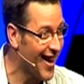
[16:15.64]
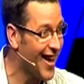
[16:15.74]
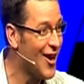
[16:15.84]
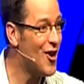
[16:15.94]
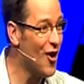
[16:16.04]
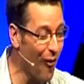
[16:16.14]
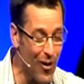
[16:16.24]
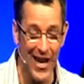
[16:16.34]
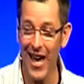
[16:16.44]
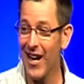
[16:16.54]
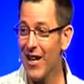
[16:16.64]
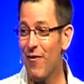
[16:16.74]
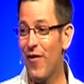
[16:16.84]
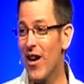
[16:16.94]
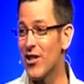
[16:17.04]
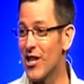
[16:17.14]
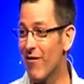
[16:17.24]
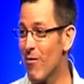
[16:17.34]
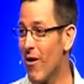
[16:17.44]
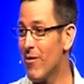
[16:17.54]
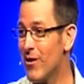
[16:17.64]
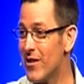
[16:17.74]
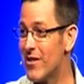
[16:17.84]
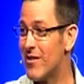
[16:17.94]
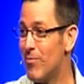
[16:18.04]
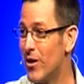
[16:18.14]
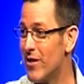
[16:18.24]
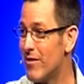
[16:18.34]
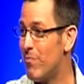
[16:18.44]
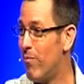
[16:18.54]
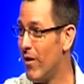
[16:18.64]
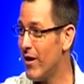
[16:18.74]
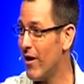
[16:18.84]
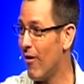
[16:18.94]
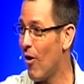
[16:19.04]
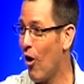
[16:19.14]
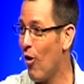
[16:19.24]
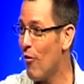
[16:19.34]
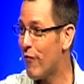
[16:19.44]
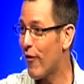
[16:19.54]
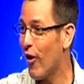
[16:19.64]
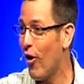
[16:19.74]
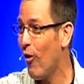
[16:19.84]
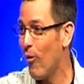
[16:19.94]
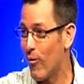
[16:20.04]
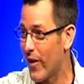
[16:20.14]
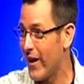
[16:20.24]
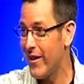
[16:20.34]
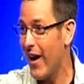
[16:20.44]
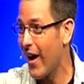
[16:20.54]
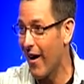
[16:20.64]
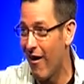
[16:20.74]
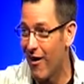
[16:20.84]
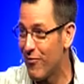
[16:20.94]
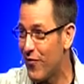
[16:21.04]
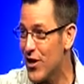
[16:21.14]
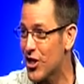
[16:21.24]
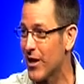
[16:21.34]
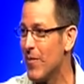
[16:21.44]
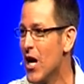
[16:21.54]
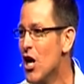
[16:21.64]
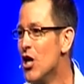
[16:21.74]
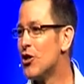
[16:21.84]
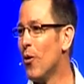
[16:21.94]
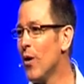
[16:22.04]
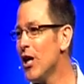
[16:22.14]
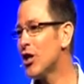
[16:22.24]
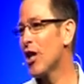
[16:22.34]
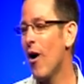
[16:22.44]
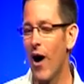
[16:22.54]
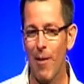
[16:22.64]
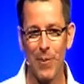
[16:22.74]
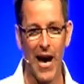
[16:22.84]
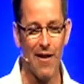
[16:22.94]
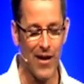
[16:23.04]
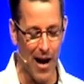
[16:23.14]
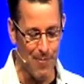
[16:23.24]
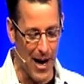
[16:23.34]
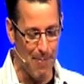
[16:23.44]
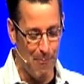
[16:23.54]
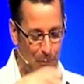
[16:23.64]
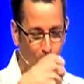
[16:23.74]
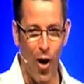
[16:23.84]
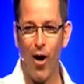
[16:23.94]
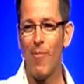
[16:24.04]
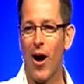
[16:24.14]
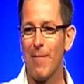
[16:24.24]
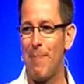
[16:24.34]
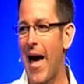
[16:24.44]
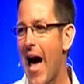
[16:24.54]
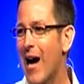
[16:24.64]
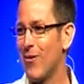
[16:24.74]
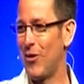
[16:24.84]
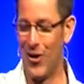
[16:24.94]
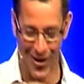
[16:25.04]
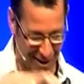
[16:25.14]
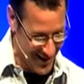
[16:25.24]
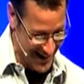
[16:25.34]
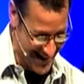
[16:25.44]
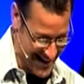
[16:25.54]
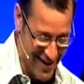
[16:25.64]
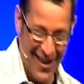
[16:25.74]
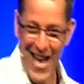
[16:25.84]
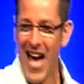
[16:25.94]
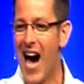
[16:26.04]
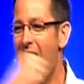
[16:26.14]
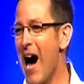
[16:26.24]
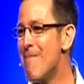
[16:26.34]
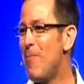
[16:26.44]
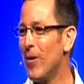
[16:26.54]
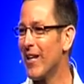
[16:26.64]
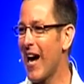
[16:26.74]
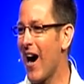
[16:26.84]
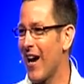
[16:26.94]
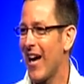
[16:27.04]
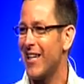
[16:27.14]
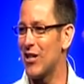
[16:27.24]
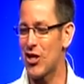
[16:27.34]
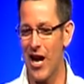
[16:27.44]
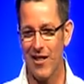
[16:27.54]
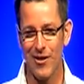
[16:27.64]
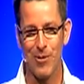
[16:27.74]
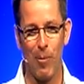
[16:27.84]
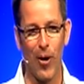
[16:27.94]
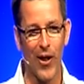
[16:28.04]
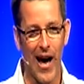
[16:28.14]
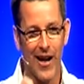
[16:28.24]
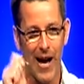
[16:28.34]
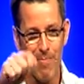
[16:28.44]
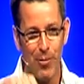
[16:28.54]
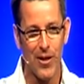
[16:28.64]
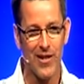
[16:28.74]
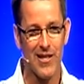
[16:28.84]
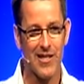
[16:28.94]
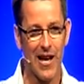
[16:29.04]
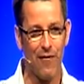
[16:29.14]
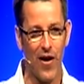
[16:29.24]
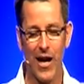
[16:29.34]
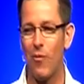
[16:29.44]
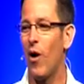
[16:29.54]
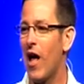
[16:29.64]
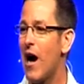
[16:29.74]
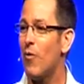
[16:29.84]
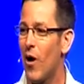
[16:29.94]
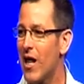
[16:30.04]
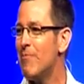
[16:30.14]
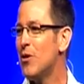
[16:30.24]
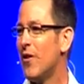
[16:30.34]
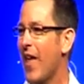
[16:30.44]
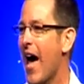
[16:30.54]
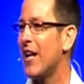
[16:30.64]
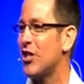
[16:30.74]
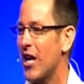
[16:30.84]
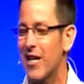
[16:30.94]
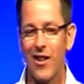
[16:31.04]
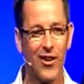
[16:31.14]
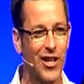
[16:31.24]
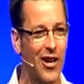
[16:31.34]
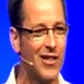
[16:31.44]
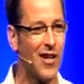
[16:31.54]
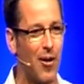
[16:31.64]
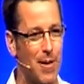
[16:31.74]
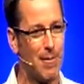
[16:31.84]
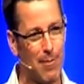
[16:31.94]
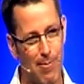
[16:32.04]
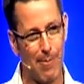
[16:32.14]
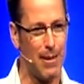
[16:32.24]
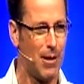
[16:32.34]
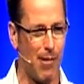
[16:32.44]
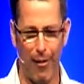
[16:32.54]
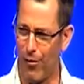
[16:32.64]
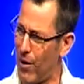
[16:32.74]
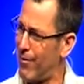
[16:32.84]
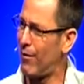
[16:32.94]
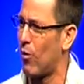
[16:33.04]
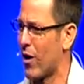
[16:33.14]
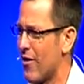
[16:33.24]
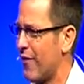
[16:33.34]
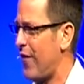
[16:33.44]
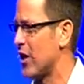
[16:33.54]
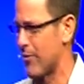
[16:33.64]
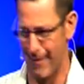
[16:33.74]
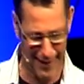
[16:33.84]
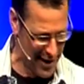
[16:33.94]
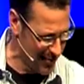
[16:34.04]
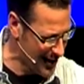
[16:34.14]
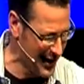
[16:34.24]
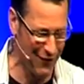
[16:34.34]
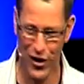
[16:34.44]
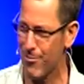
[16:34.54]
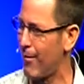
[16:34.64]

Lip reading: No one had any fish. Everyone was 0 for 0 that day on fishing. So we show up, and I've got my Walmart bag with all this stuff. I pull it out. I get Chandler's pole out, and I'm putting this stuff on it. While I'm doing that, Chandler, he's all, where are the fish? I don't know. I don't see any fish.